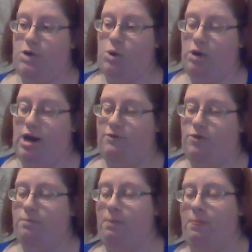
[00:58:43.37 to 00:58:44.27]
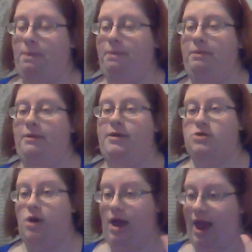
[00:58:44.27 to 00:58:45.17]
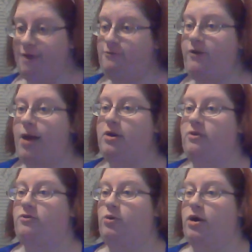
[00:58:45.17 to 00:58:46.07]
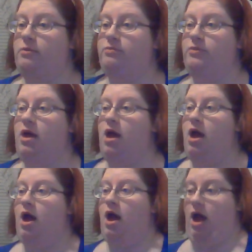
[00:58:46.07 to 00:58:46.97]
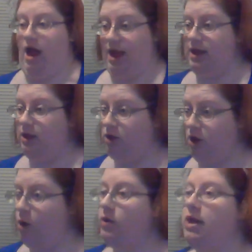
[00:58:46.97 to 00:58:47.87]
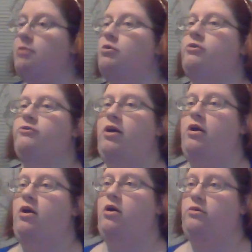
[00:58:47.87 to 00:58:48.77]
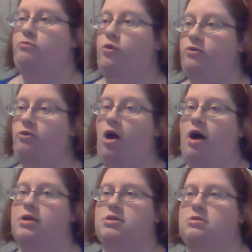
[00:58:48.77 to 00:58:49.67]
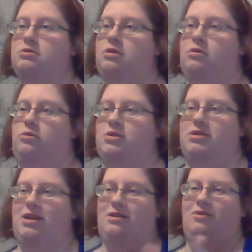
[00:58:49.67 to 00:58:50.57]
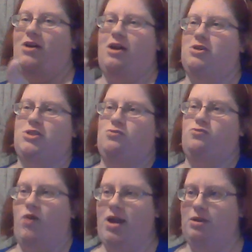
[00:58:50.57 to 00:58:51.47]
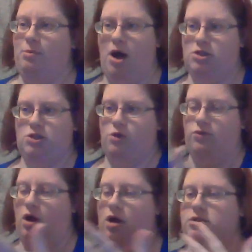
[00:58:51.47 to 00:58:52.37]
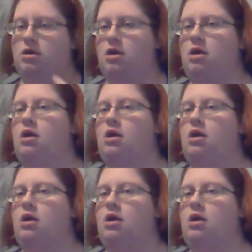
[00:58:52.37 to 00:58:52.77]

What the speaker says: But whatever. So I have fabric for it. I can go and get more floss. Of course, technically I could just raid the box of floss.